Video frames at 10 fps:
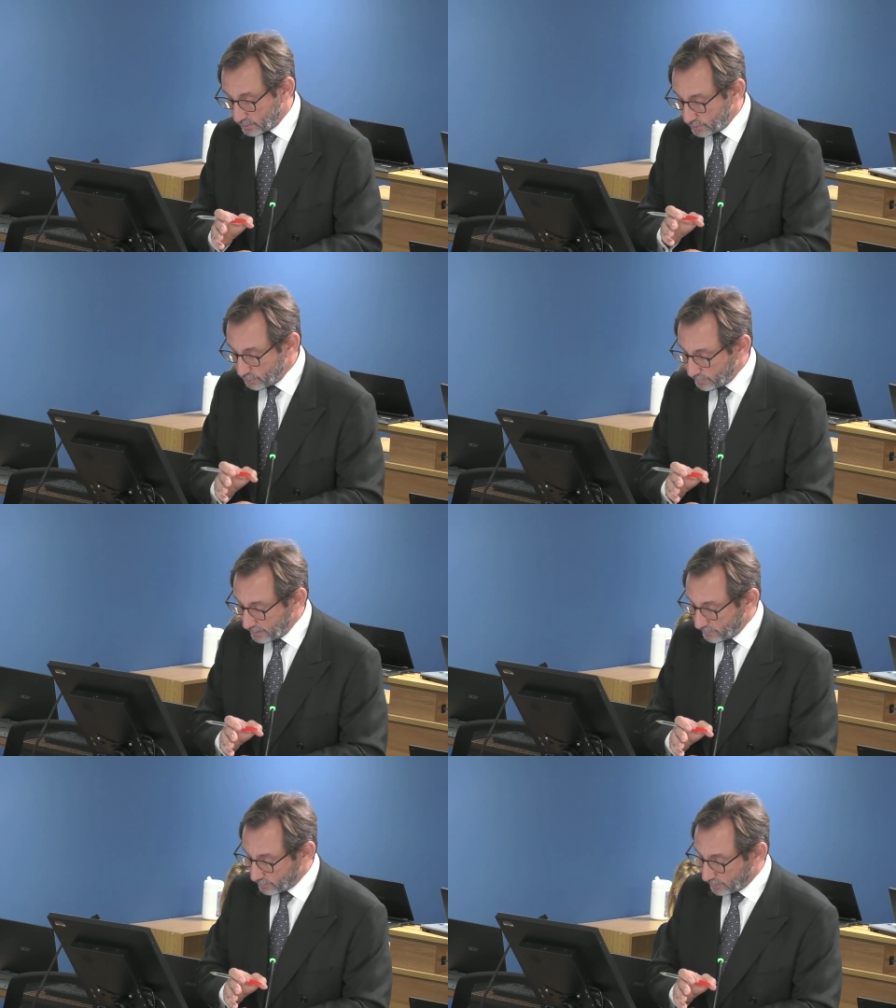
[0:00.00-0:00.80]
Do you
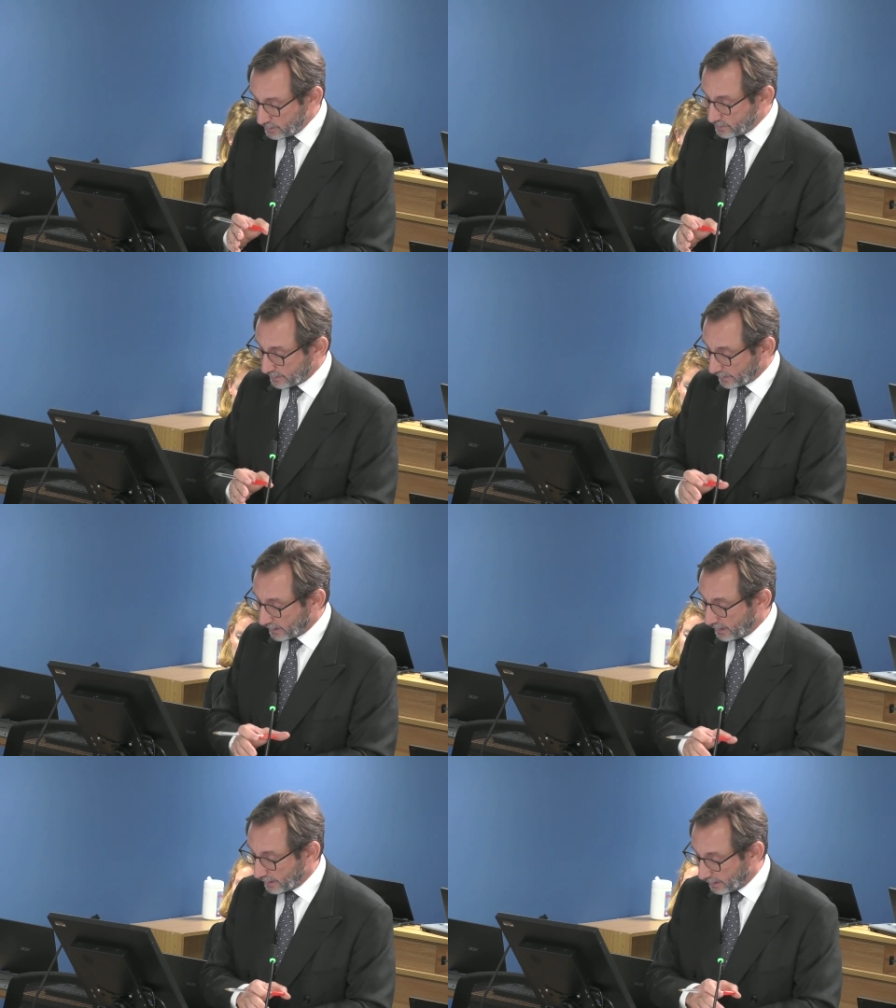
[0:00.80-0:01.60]
mean that he didn't
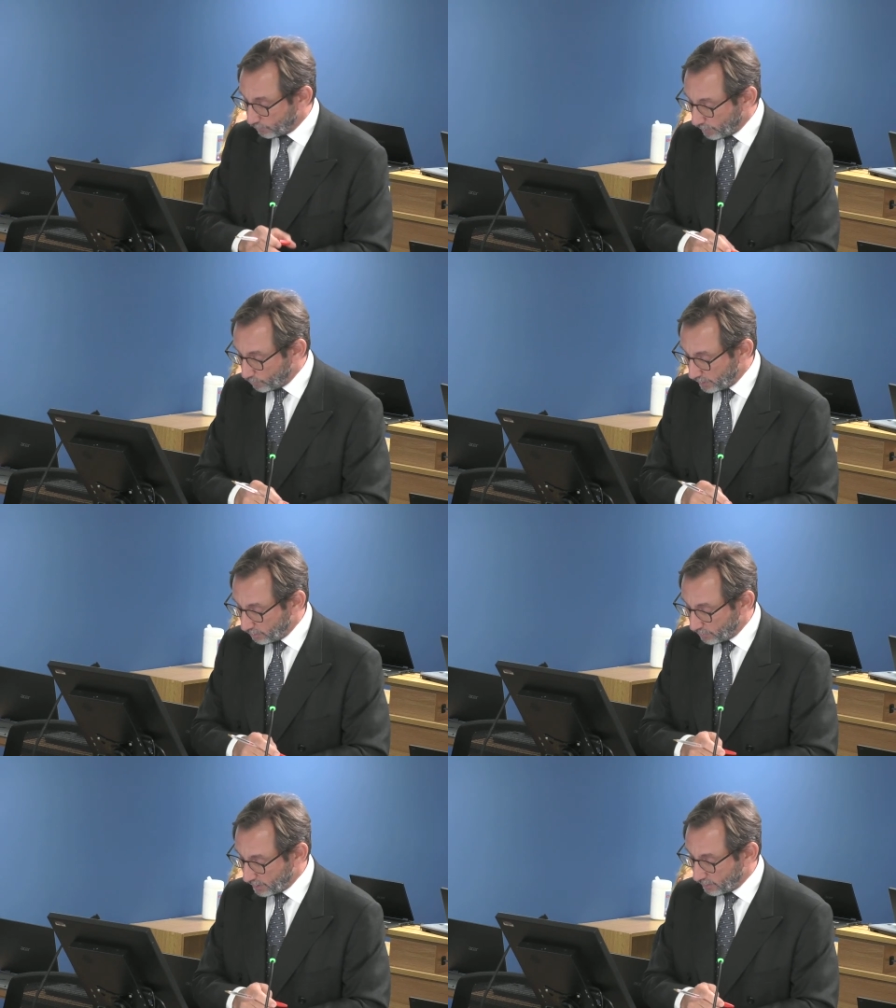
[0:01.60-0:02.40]
care one
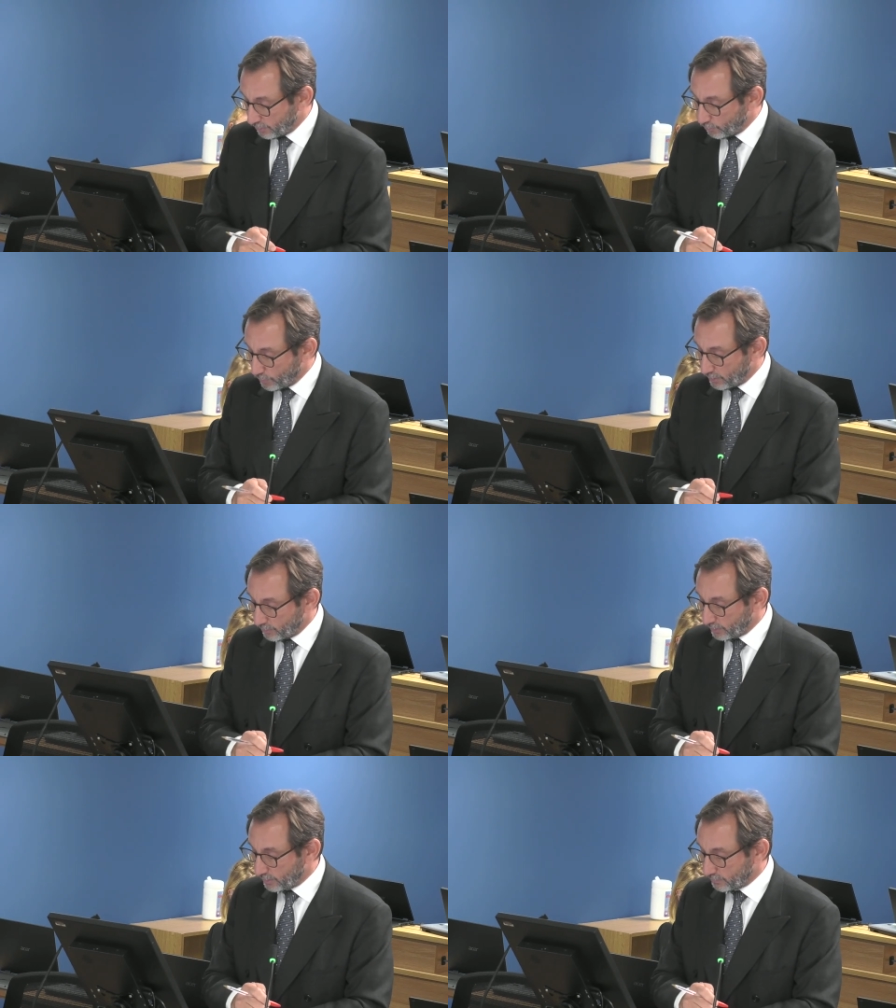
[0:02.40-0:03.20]
way or the other
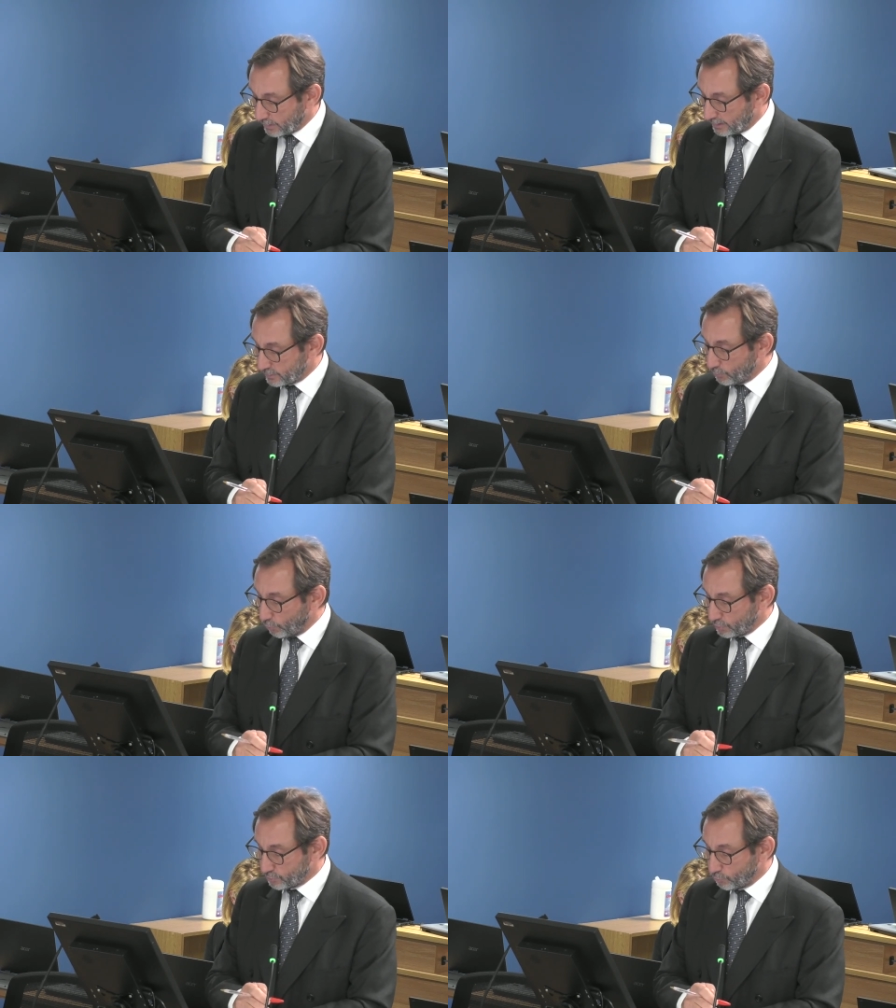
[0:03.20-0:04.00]
whether the cladding
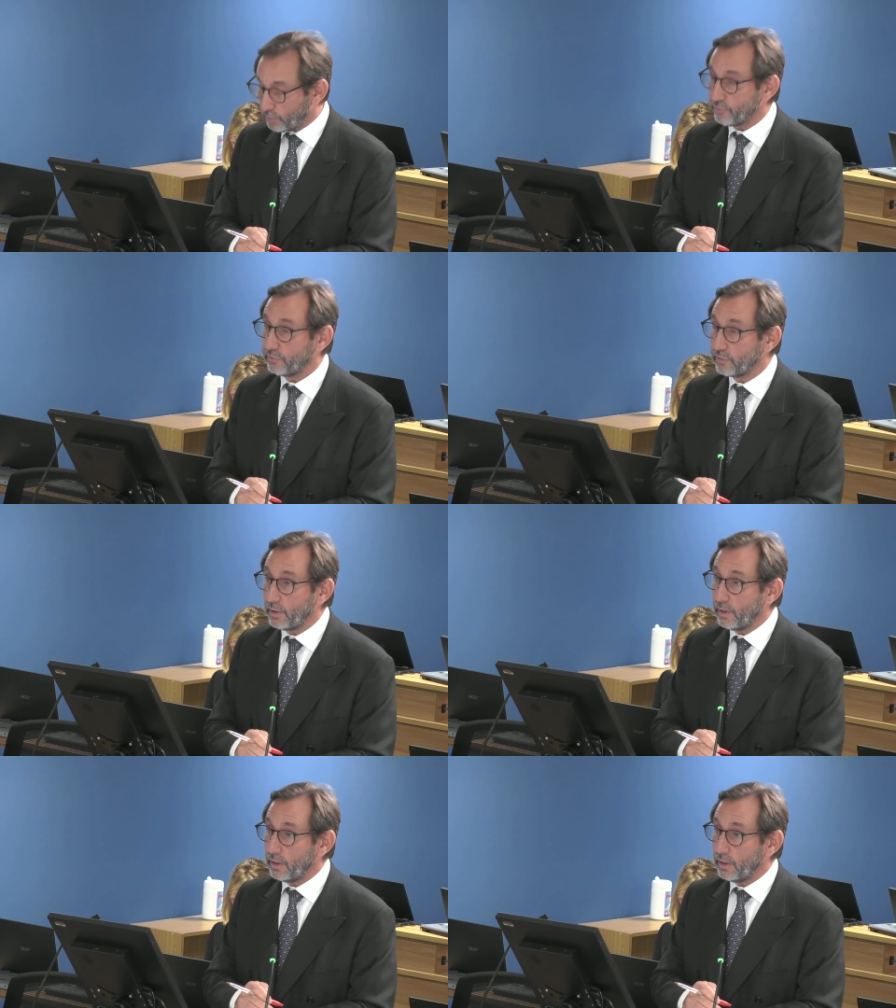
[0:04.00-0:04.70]
was or wasn't,